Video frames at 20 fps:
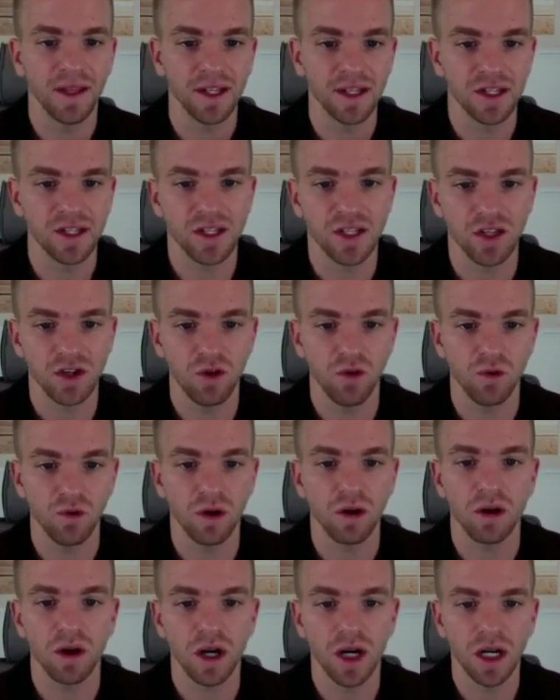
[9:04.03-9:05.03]
they still
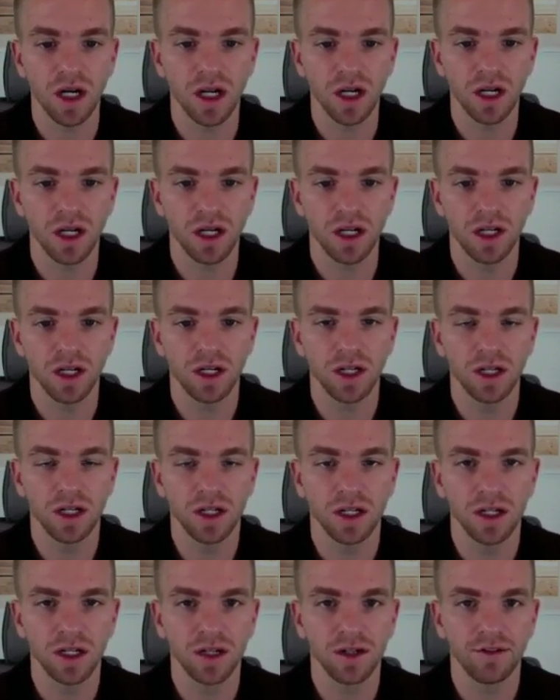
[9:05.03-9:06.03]
work
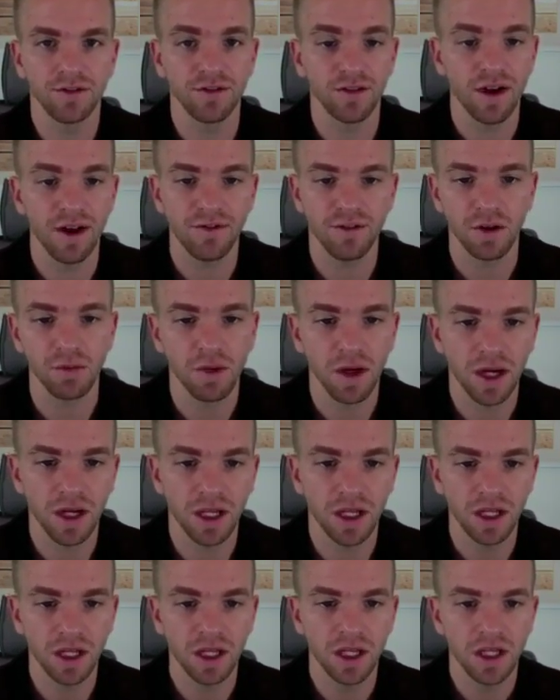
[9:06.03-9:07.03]
for everybody.
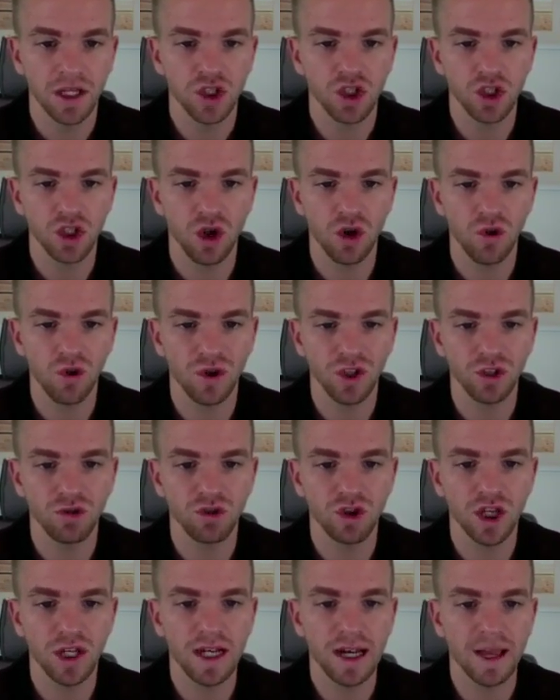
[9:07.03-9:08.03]
So
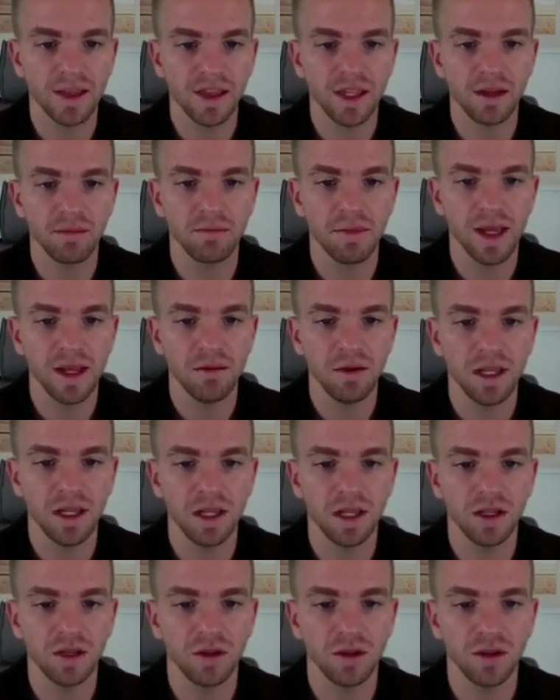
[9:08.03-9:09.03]
Eugene, I think
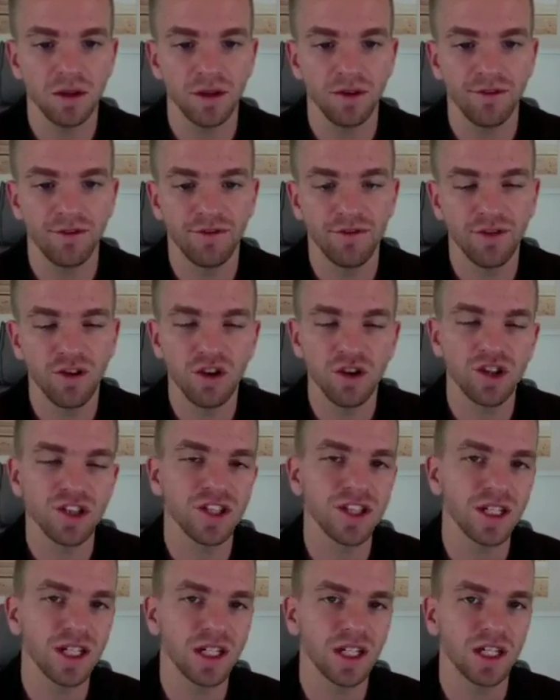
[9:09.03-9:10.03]
maybe the first
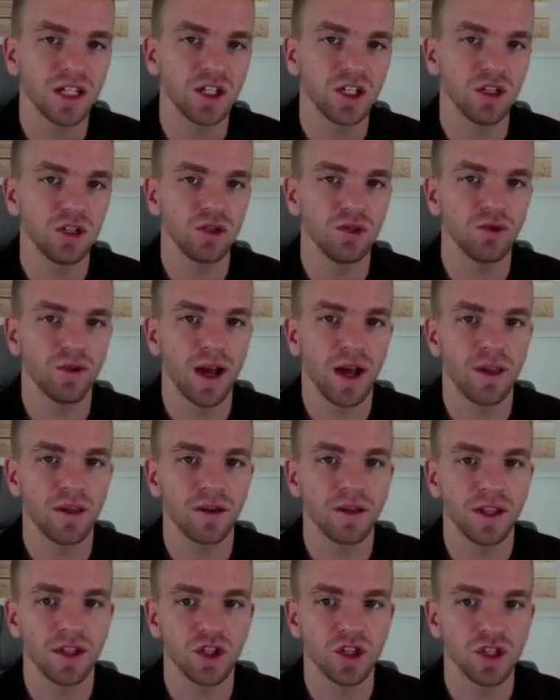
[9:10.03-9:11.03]
thing to do, rather
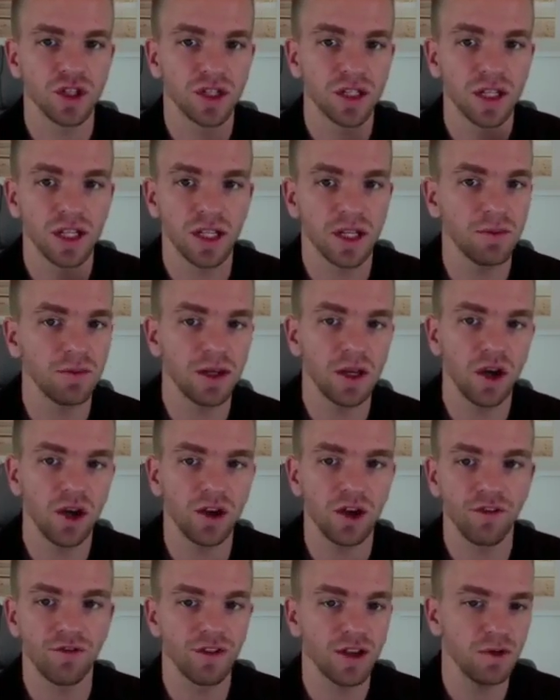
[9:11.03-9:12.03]
than just give me all
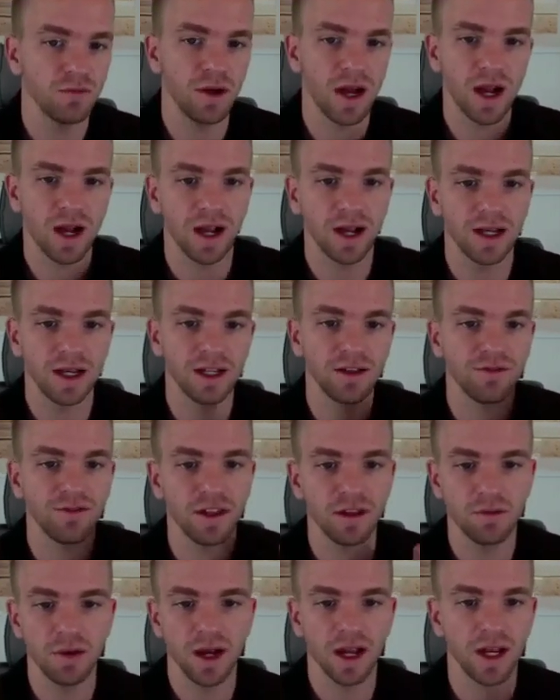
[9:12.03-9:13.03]
your feedback, I need
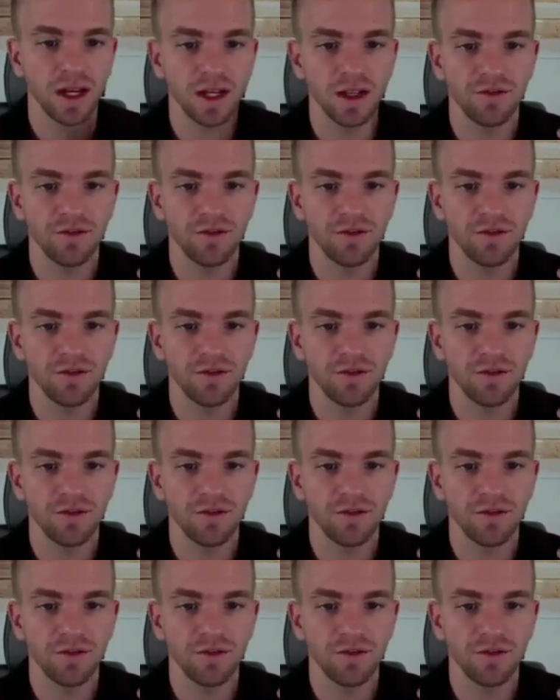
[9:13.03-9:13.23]
feedback,